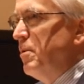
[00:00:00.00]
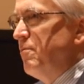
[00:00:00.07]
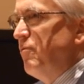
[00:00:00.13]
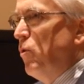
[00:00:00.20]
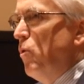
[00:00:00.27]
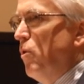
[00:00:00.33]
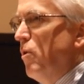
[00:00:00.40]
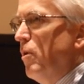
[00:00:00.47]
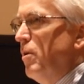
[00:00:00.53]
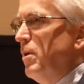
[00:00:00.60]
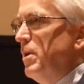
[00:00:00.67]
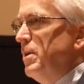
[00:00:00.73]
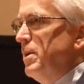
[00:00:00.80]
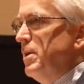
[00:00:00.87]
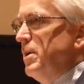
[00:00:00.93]
before
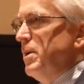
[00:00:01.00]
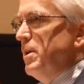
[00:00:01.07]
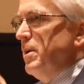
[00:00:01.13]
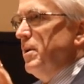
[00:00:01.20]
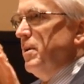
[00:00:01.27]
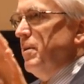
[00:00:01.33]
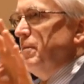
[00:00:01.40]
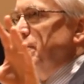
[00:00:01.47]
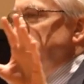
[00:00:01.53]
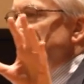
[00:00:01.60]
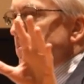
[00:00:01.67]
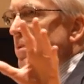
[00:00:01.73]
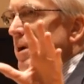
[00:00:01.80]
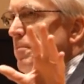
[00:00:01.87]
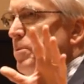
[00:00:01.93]

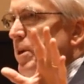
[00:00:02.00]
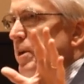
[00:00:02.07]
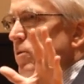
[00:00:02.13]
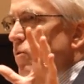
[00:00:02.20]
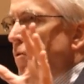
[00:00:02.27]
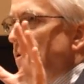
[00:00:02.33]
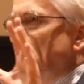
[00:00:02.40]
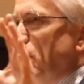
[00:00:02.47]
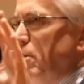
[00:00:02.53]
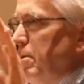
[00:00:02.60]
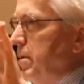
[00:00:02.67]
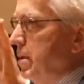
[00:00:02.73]
the public, or